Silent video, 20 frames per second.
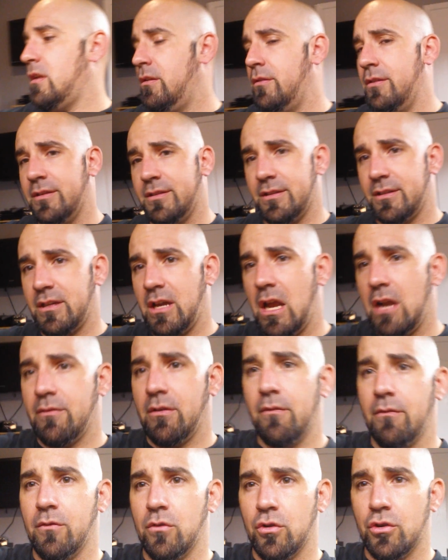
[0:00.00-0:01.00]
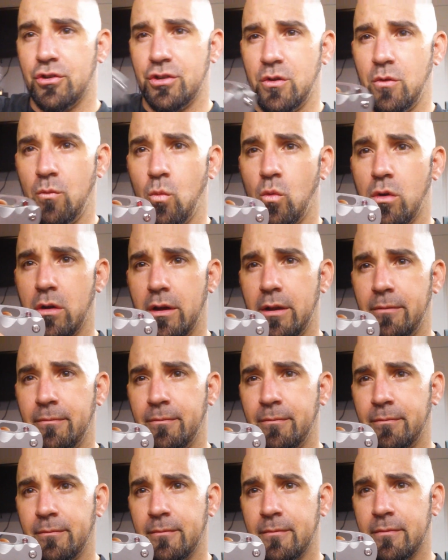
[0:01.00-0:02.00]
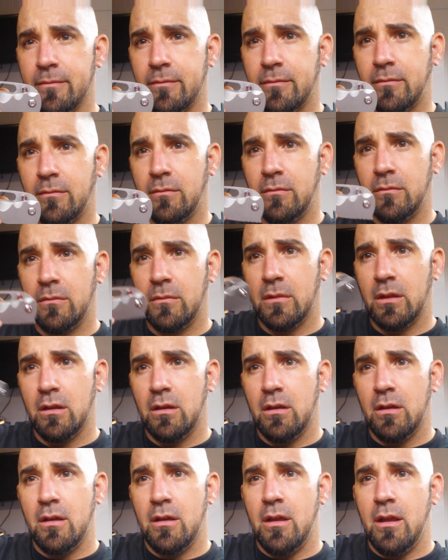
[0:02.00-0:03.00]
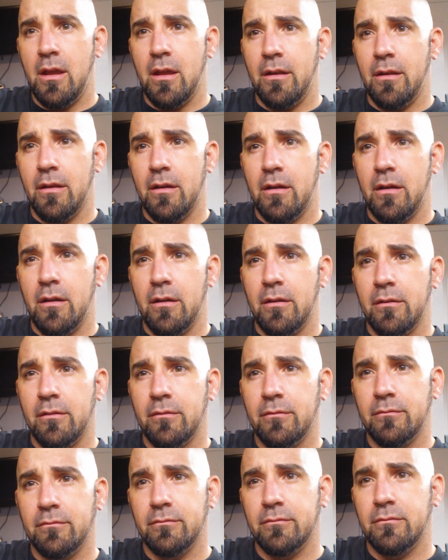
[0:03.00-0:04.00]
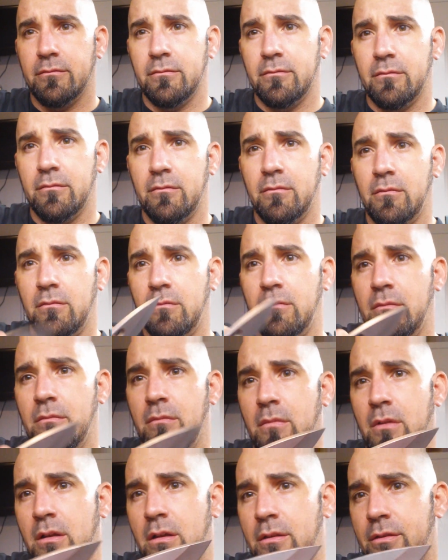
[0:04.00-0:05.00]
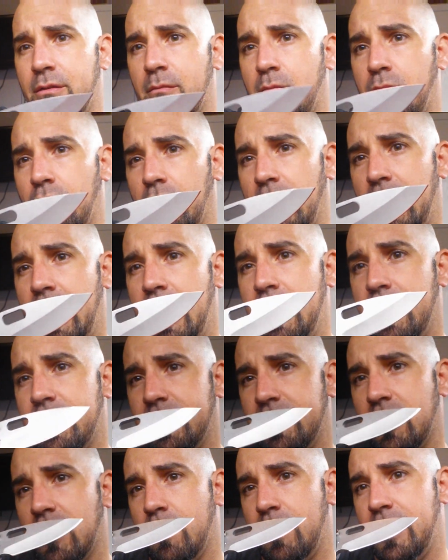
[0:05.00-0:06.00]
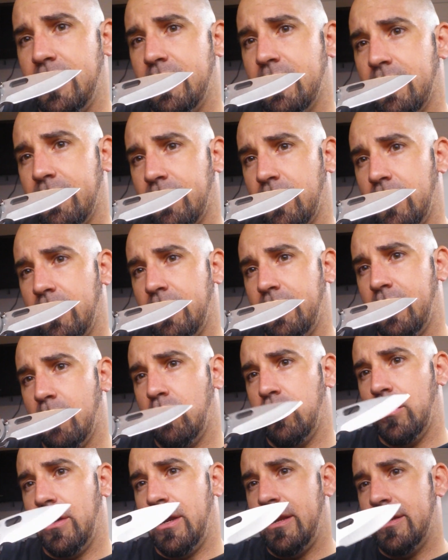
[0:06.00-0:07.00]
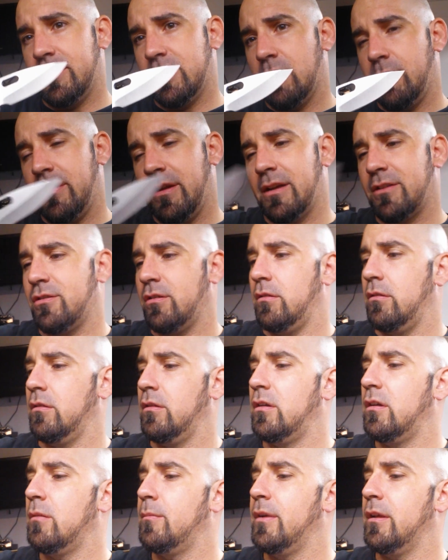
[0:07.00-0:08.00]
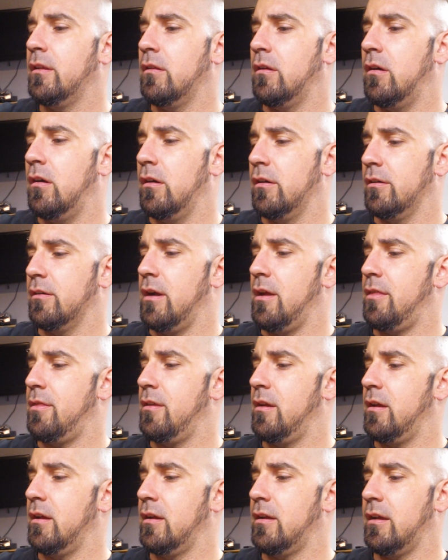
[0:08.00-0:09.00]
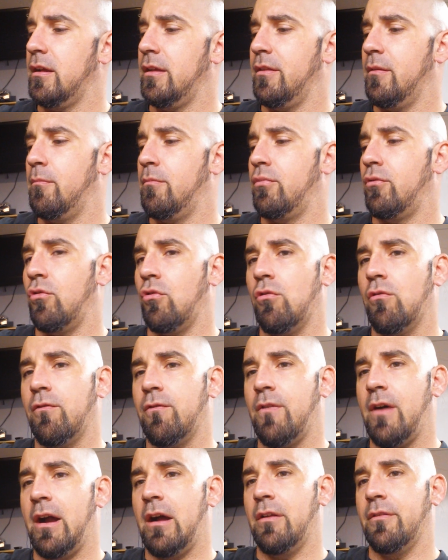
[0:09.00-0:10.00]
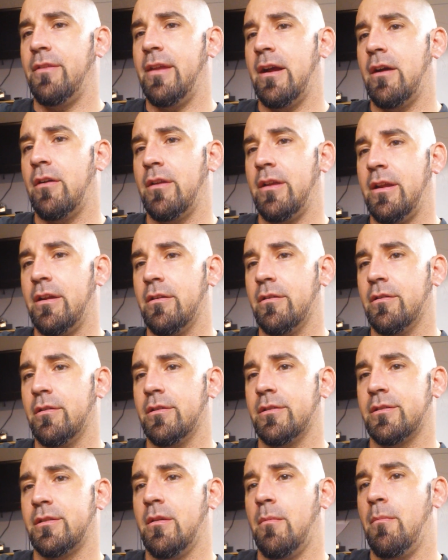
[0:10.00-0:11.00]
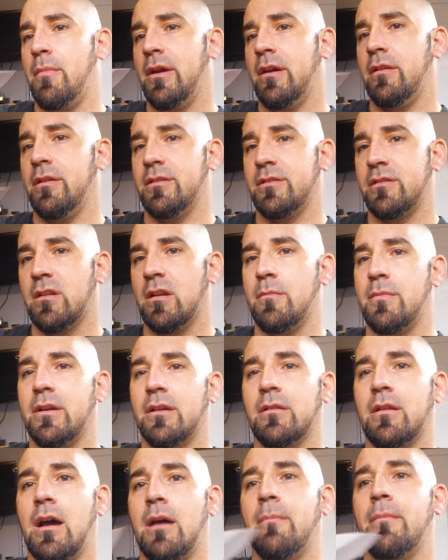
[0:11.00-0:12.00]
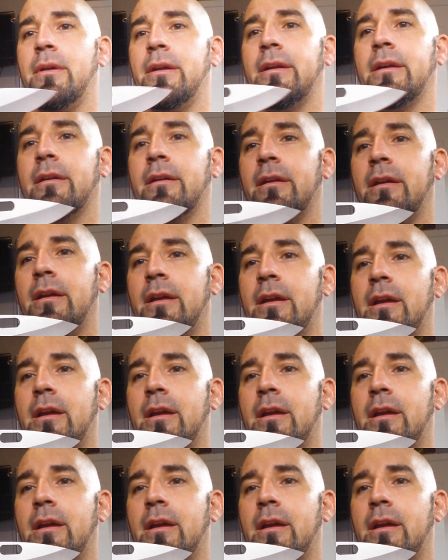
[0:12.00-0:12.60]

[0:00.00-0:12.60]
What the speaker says: This is kind of a version 1. And the blade is going to be different. The blade is going to be actually a little bit longer, I think, and the profile down here, the belly is going to be a lot bigger.